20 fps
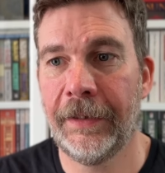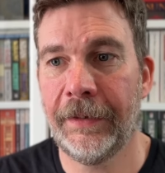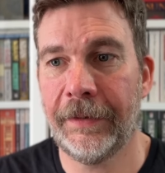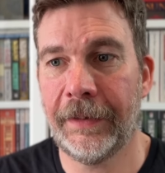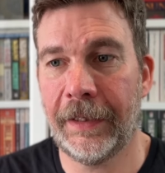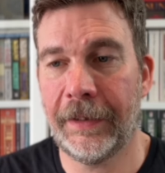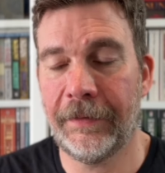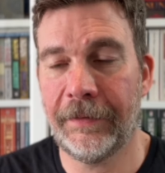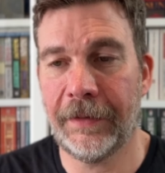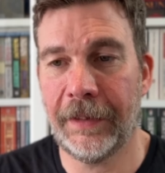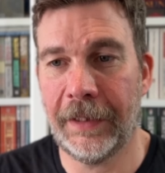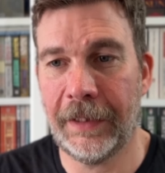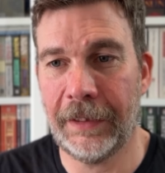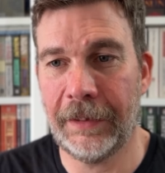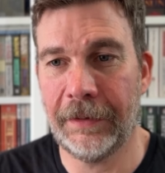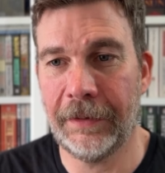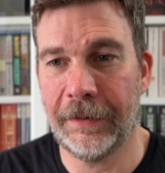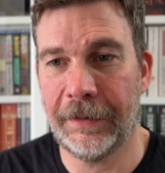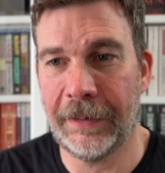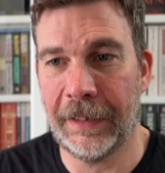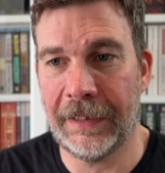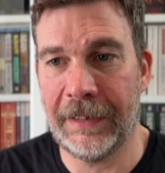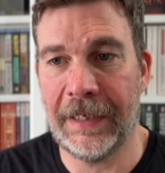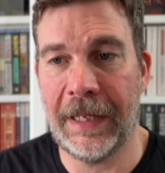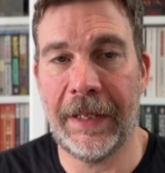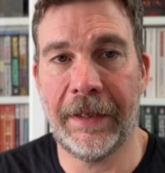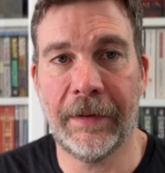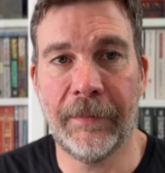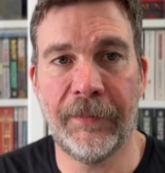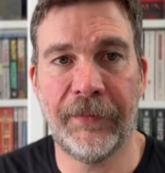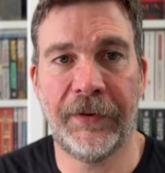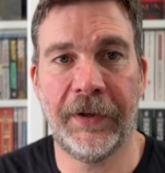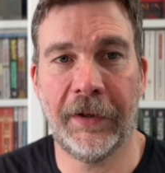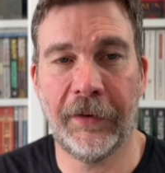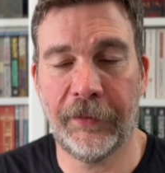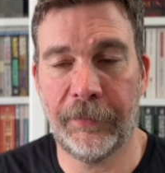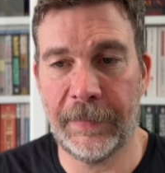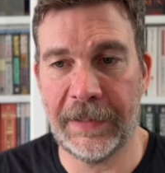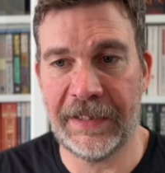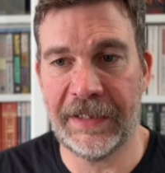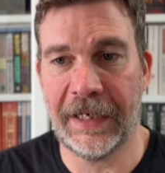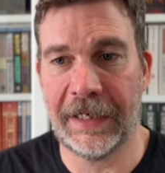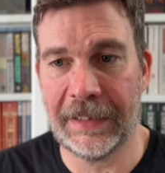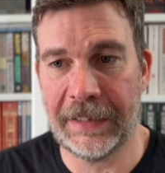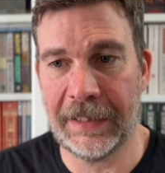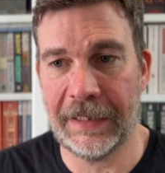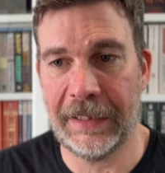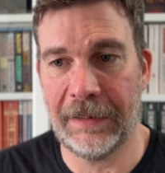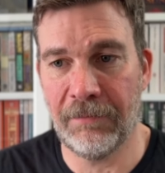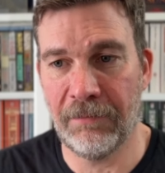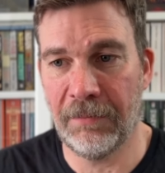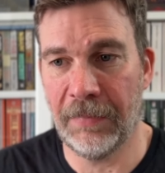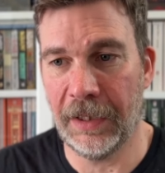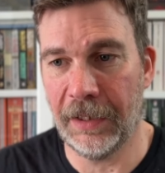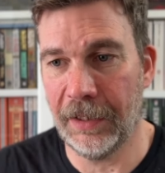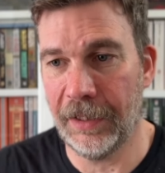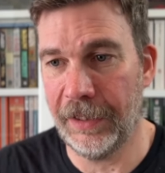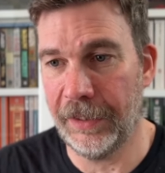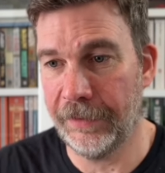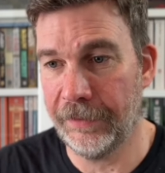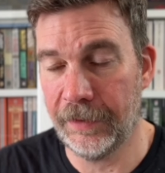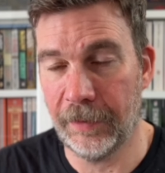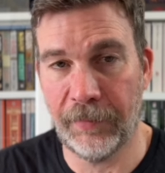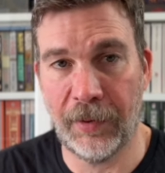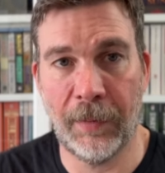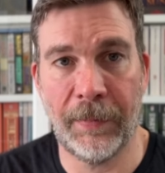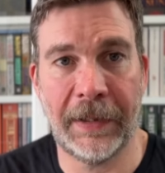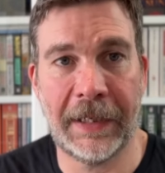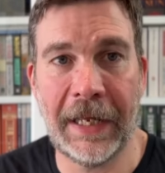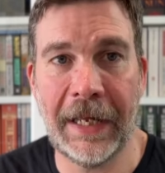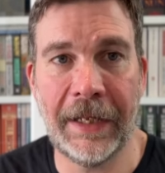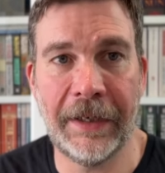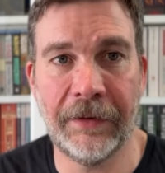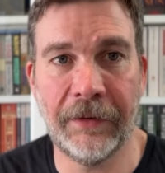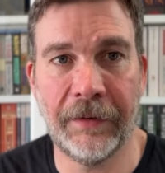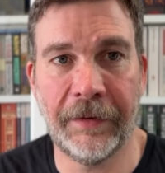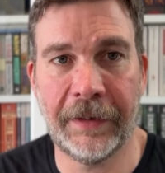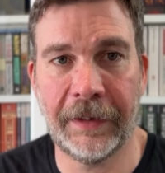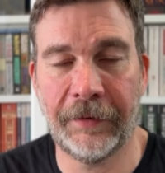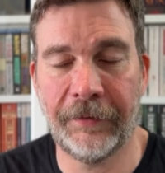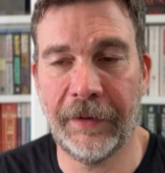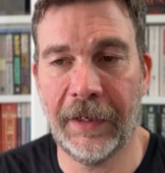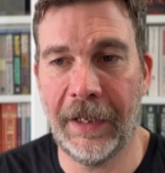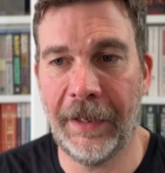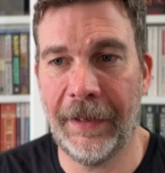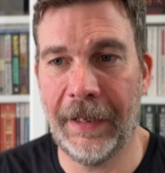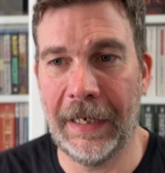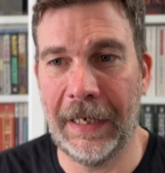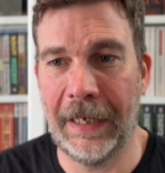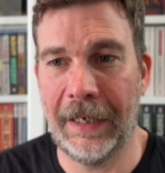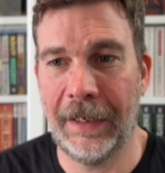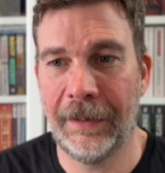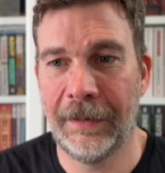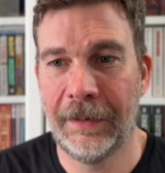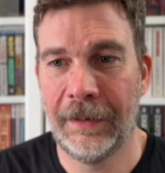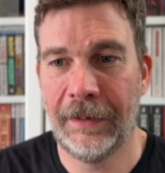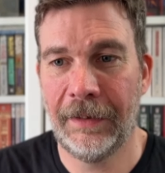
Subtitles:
They let themselves be taken in by the propaganda and things like that.